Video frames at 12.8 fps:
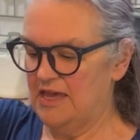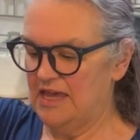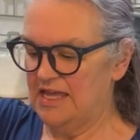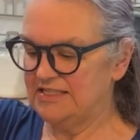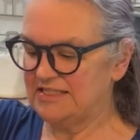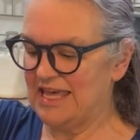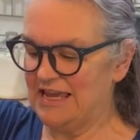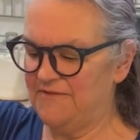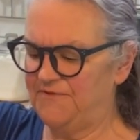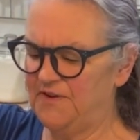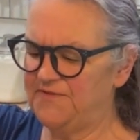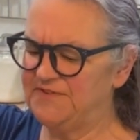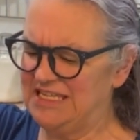It's like
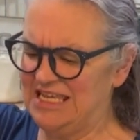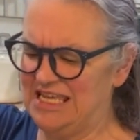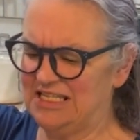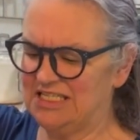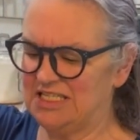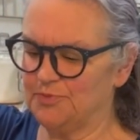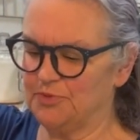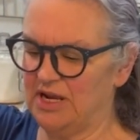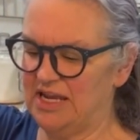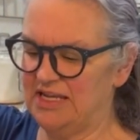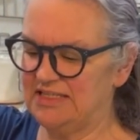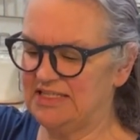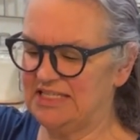15
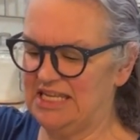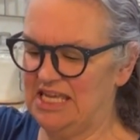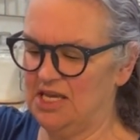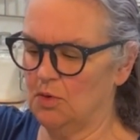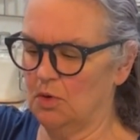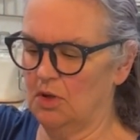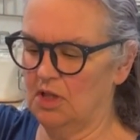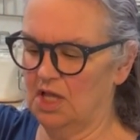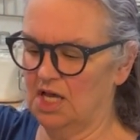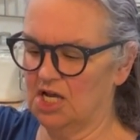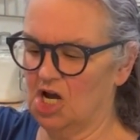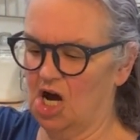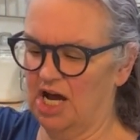sprays to equal
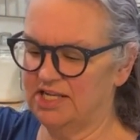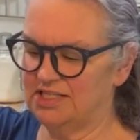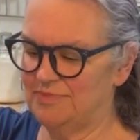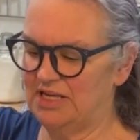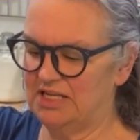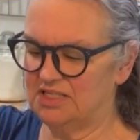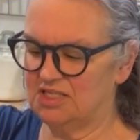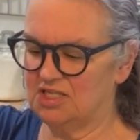a condiment.